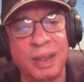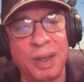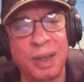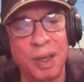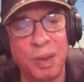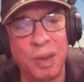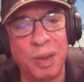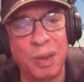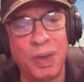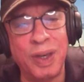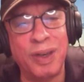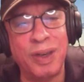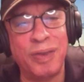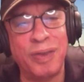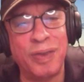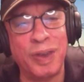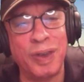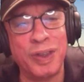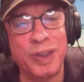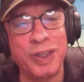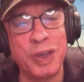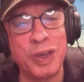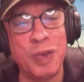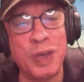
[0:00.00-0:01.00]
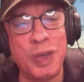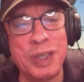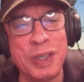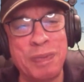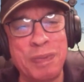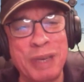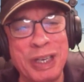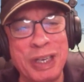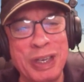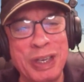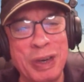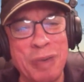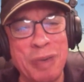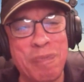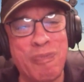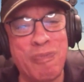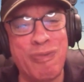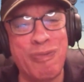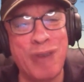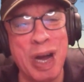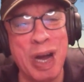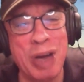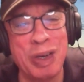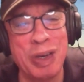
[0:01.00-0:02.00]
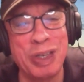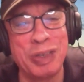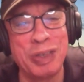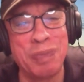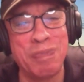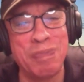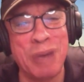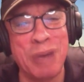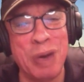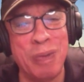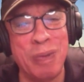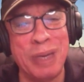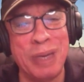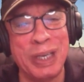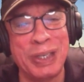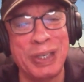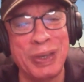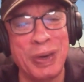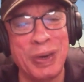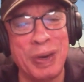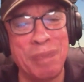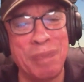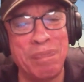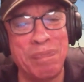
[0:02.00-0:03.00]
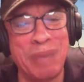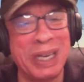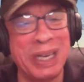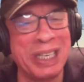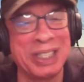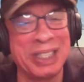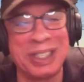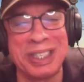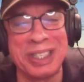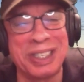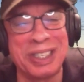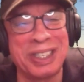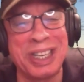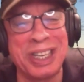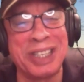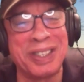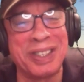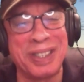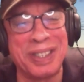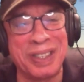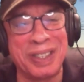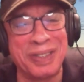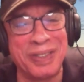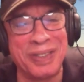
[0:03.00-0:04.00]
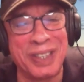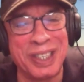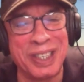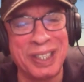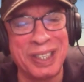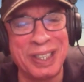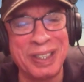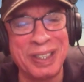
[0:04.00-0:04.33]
Oh, wonderful. So what's been your proudest moment or biggest success thus far?